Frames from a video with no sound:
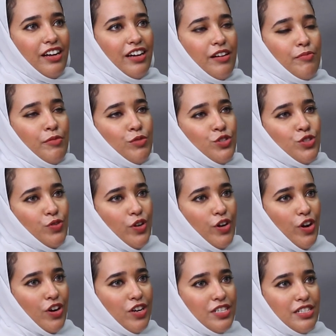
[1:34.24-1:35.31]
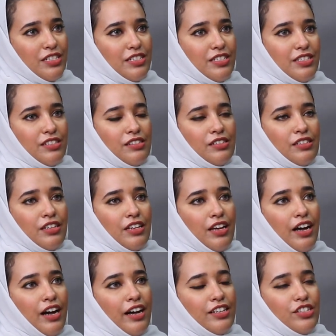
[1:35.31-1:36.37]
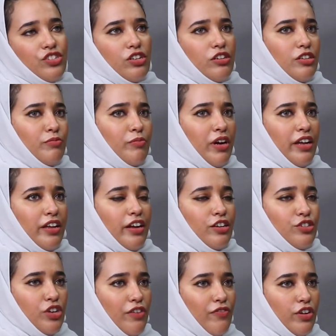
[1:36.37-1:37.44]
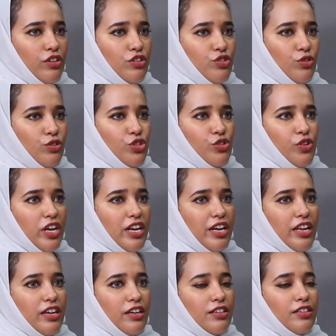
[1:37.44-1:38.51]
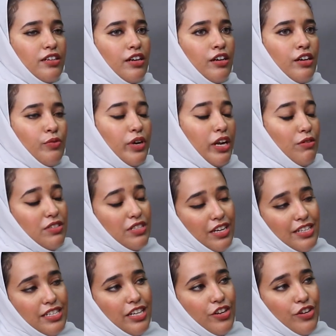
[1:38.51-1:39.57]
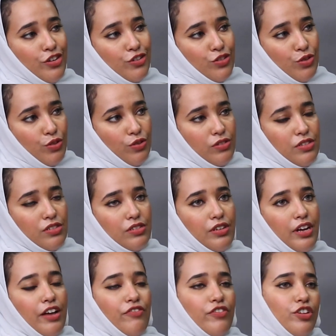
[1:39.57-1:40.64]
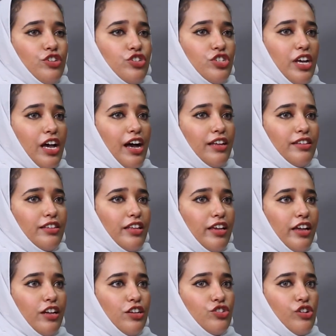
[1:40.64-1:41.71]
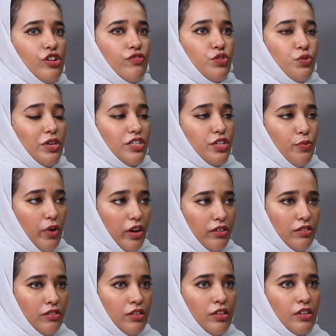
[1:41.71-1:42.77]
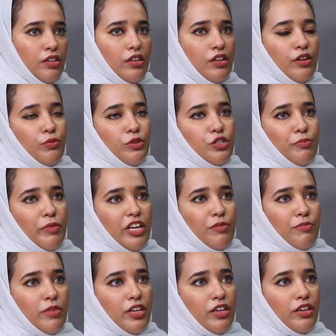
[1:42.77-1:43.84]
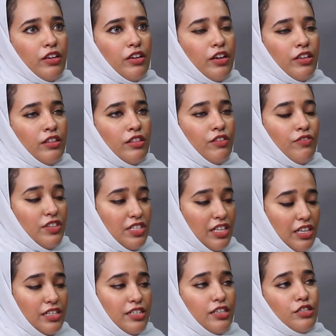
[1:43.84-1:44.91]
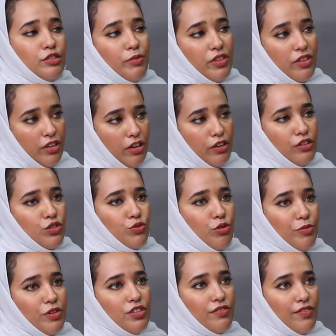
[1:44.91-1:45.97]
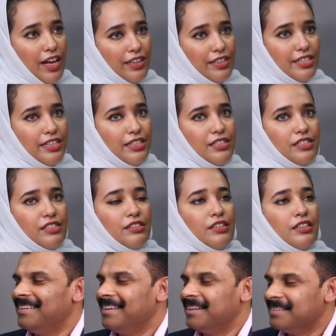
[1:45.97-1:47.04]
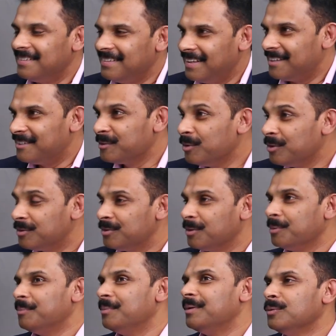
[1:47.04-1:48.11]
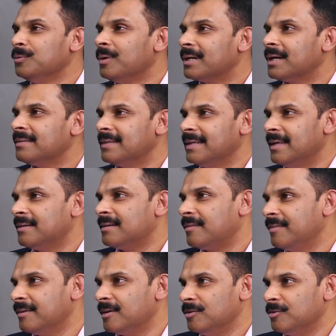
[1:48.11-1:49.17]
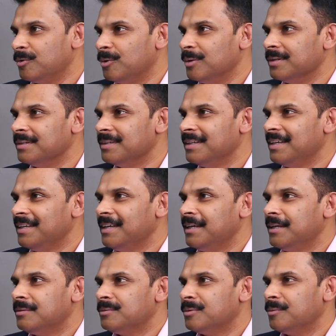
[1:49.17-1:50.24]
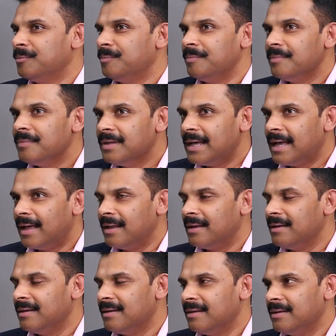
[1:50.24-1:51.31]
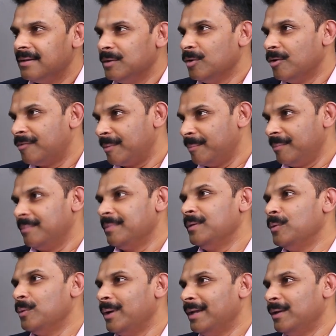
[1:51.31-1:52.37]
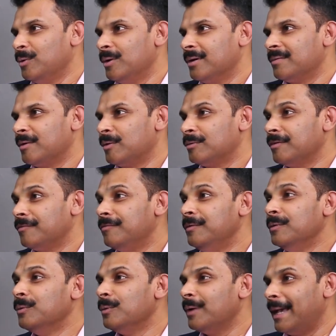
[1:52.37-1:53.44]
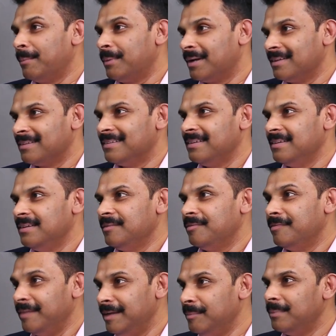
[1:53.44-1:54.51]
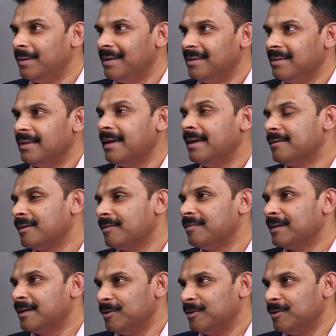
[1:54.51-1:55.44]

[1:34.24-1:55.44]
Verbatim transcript: I'm also an artist. I started my air traffic control training uh, when I was nineteen years old. I finished at the age of twenty-one. Which made me in the facility to be the youngest woman to validate. That, that's good. So you work as an air traffic controller. Yes. So, and you are from U A E, you are one of the few Emirati female air traffic